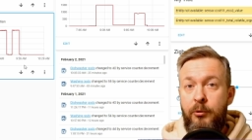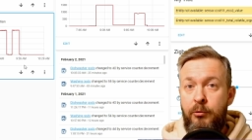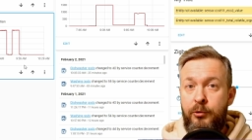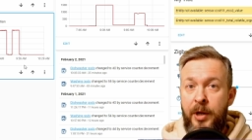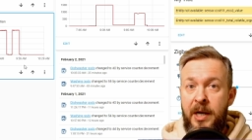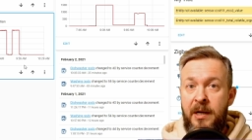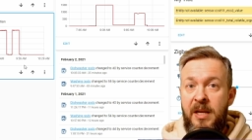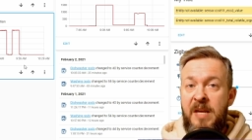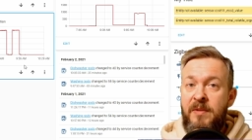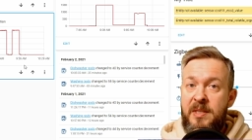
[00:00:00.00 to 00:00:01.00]
to track
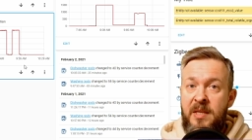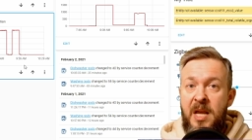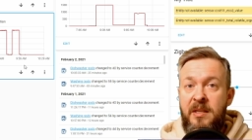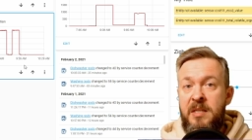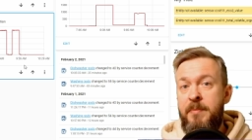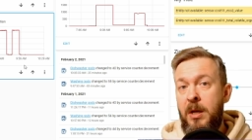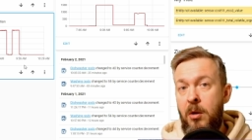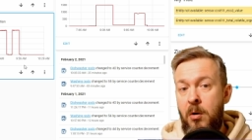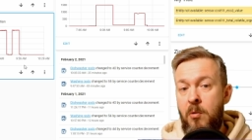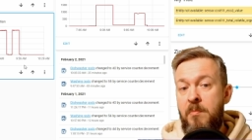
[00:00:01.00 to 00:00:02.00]
if the state is
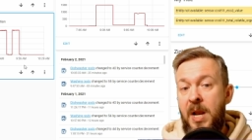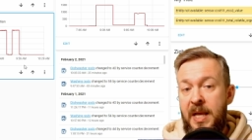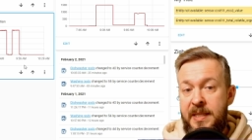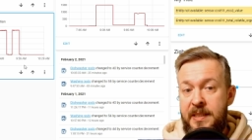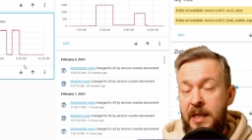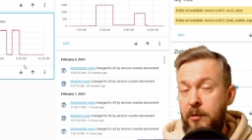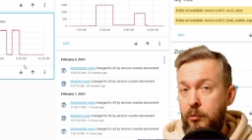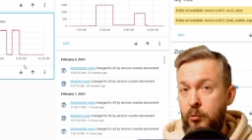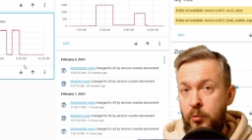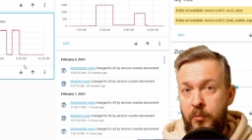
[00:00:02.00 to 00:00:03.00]
below, let's say,
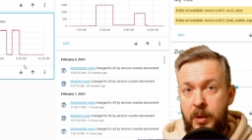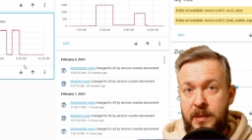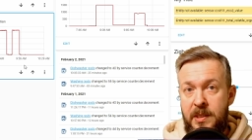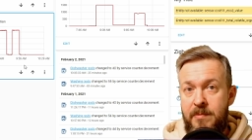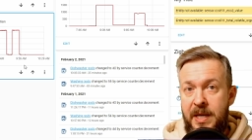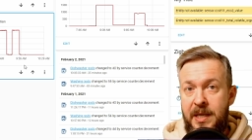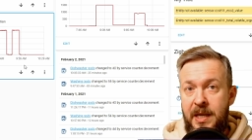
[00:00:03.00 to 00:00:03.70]
2 watts in my